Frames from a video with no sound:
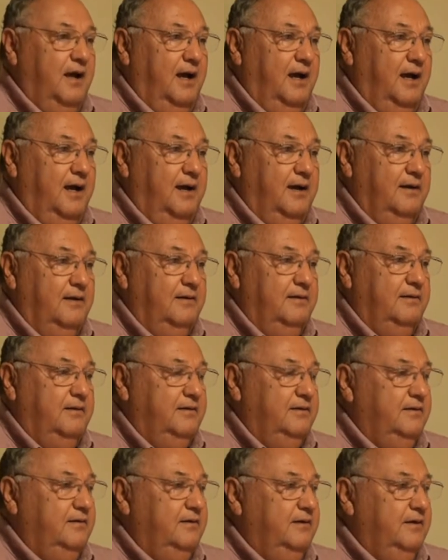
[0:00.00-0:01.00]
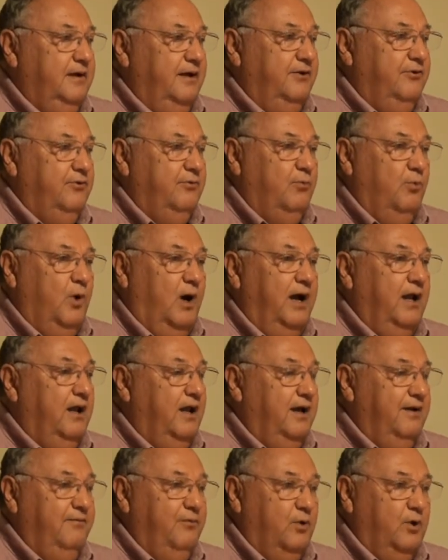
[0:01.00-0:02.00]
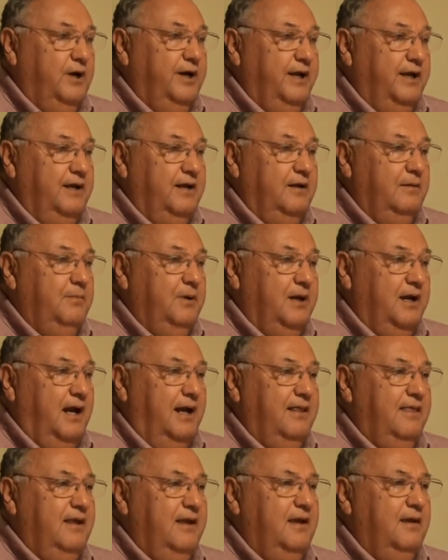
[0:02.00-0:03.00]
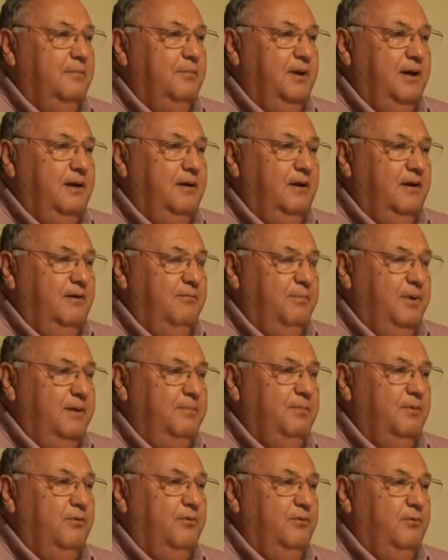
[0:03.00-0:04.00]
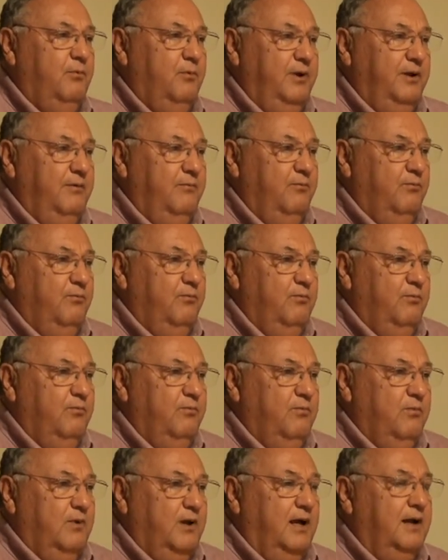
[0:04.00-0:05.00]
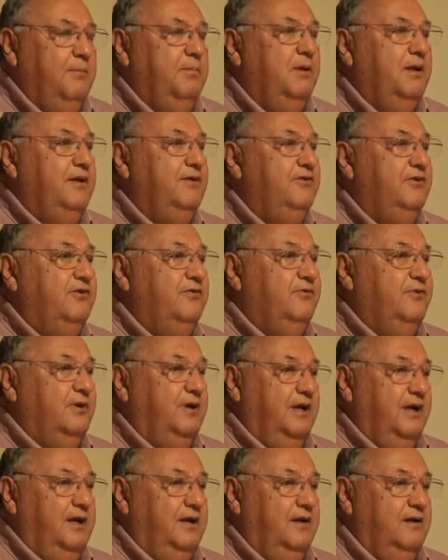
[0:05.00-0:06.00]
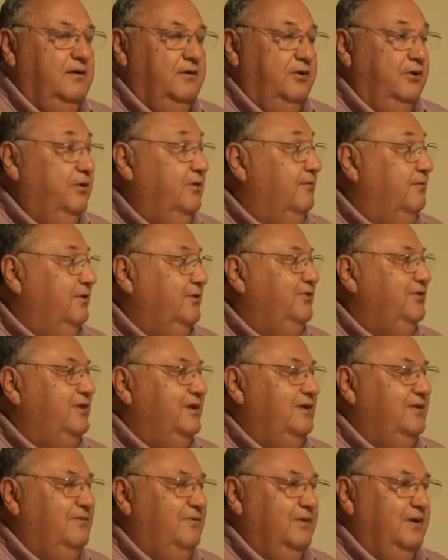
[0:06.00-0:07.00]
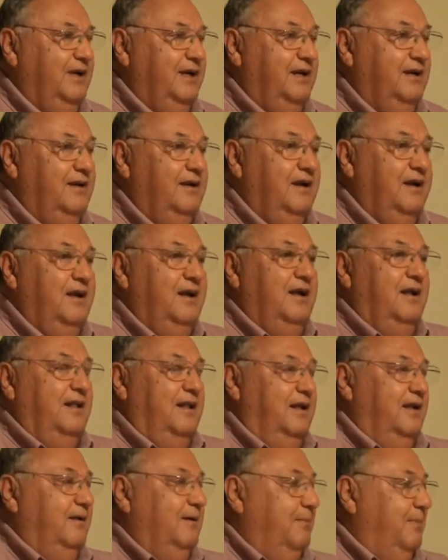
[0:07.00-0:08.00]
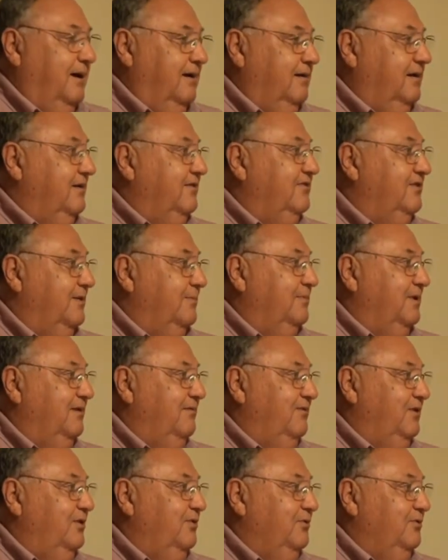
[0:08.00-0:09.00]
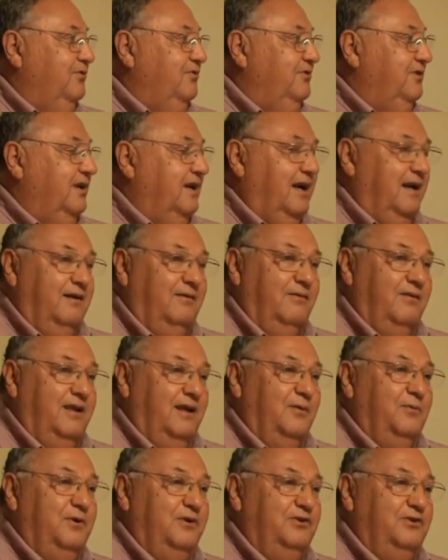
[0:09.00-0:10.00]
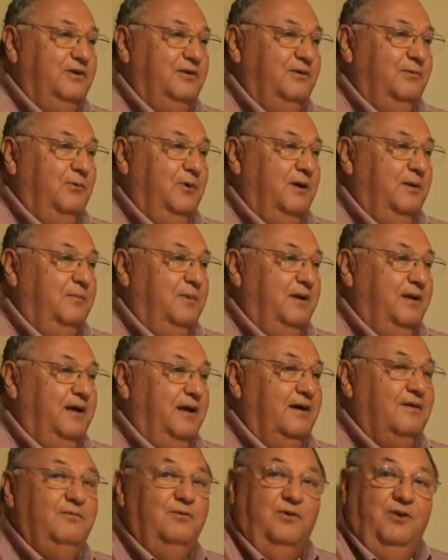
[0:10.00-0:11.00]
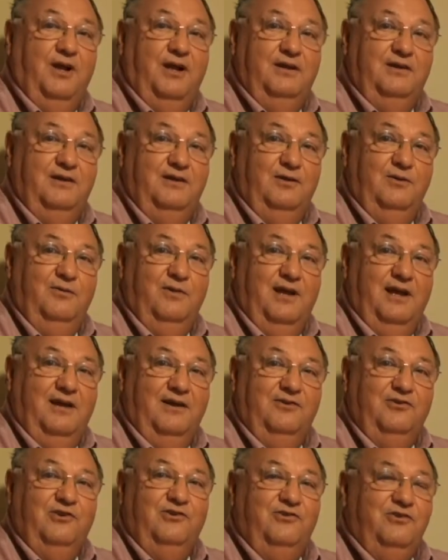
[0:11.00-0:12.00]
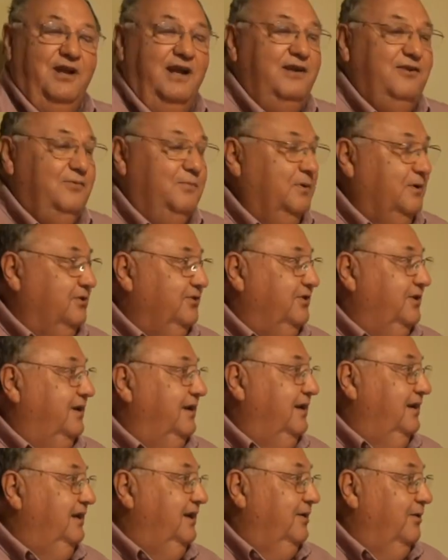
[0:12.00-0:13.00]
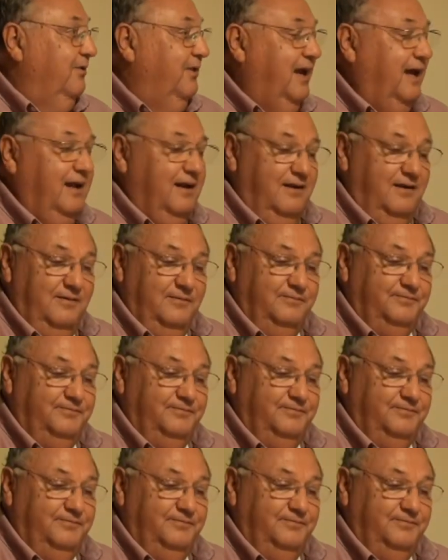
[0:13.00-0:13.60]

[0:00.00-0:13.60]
uh, is wildlife oriented, but I think a big people we a lot of places forget or universities forget about consumptive use, and I don't think we should want to be careful not to do that. As a statesperson, you know that